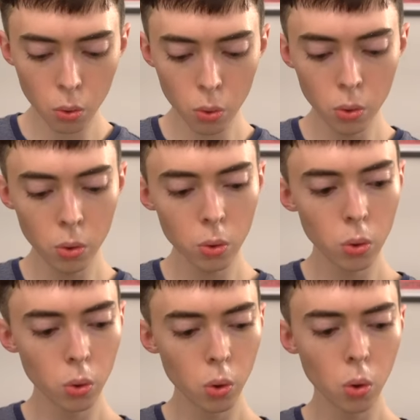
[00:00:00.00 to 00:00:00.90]

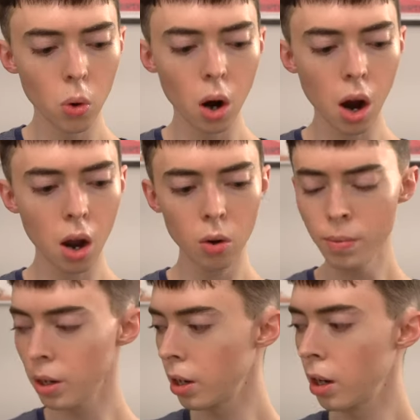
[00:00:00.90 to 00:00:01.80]
Ooh, oh
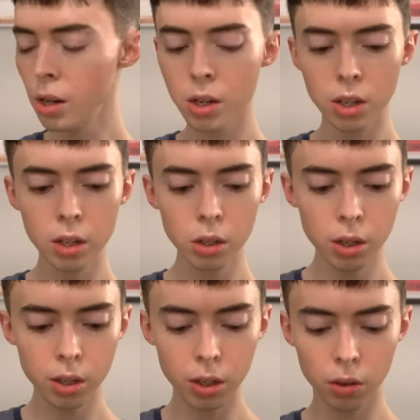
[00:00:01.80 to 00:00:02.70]
my gosh, this
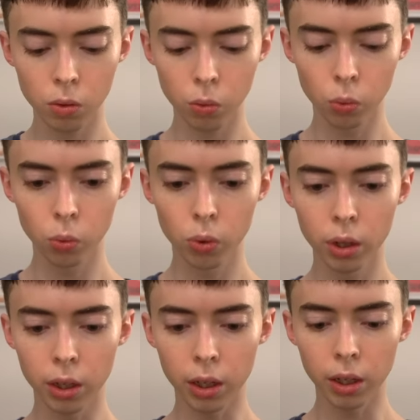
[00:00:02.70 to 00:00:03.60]
looks
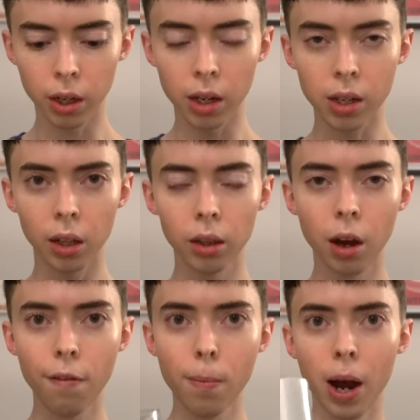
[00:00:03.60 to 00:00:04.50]
really nice. I love the